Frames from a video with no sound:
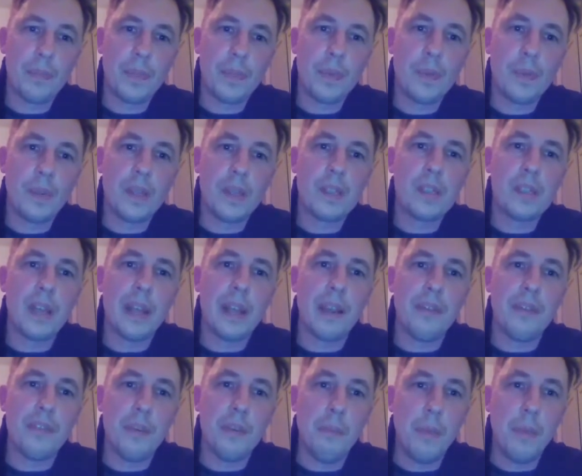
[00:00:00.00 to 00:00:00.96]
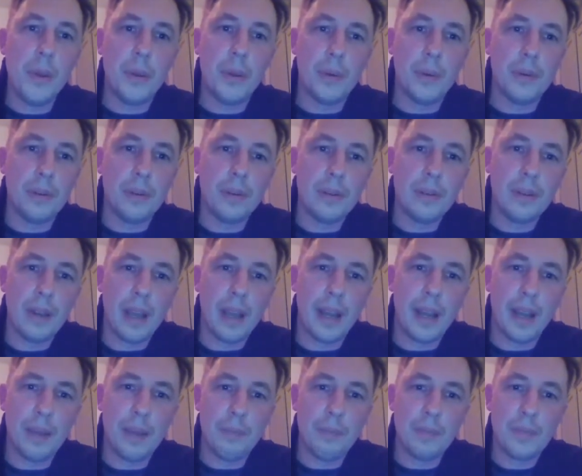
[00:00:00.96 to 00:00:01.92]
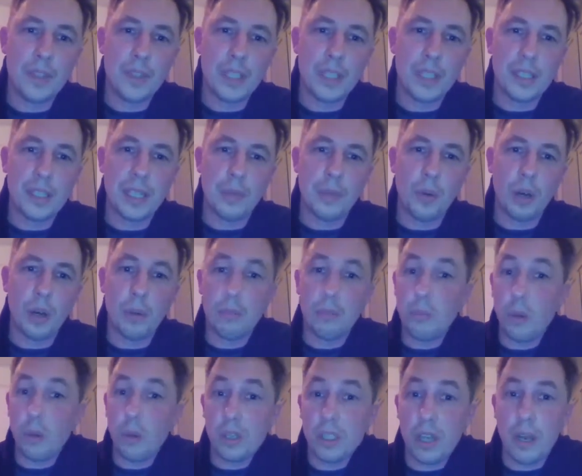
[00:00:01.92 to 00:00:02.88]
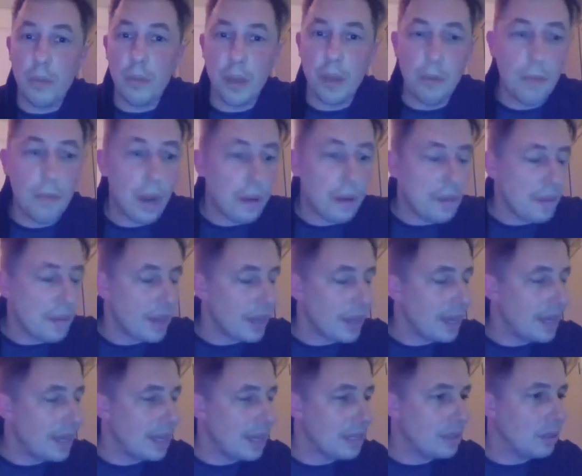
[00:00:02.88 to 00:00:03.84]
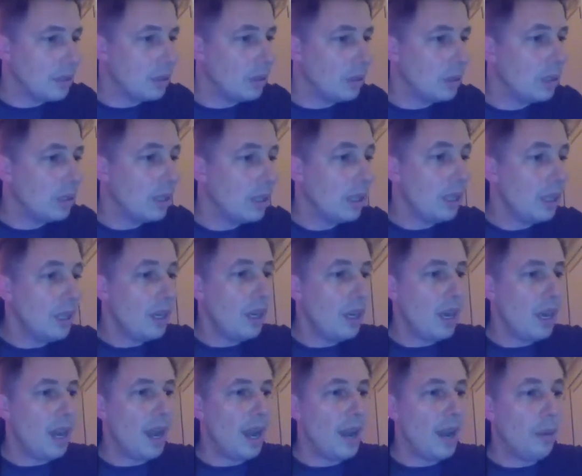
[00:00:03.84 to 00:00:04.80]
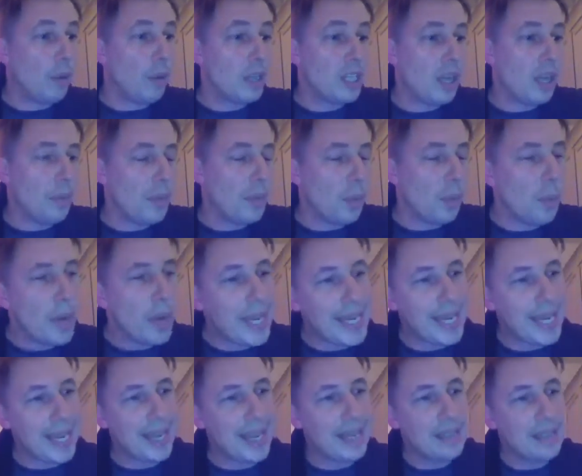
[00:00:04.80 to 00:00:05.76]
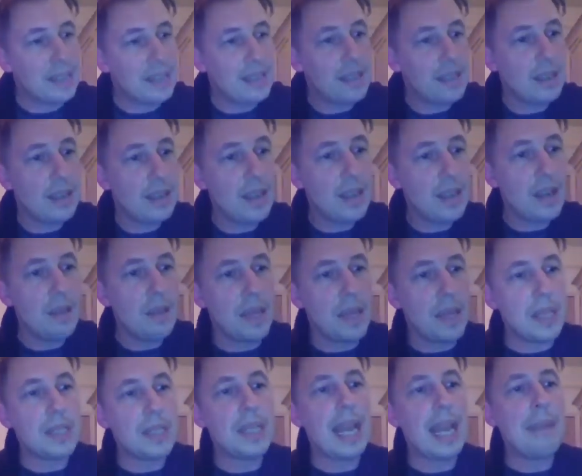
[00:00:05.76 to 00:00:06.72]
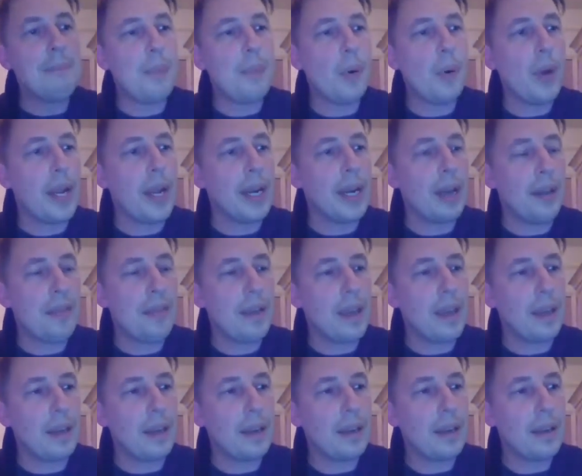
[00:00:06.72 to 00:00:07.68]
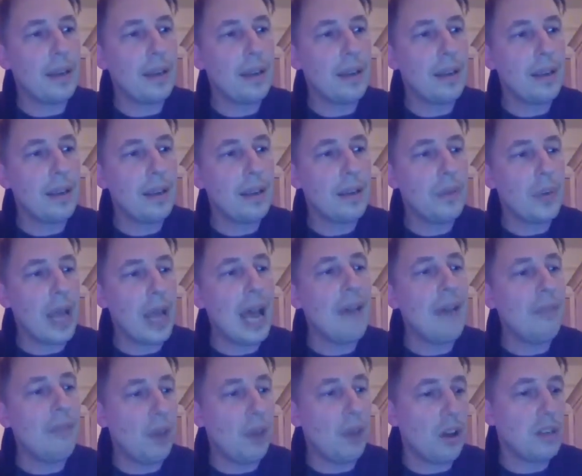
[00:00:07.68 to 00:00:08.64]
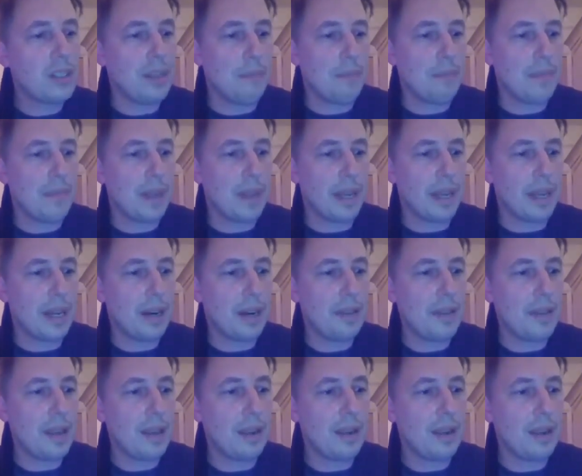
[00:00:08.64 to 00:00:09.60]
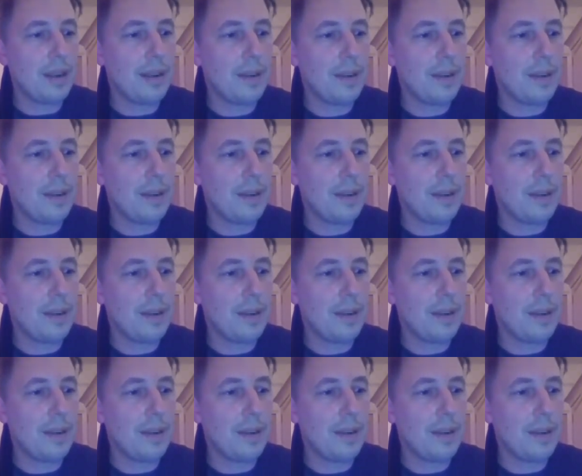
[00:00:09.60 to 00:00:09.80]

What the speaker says: the state of the moon to see what time of the month it is or what time of the week it is. But at the same point, I think we have lost something. And I think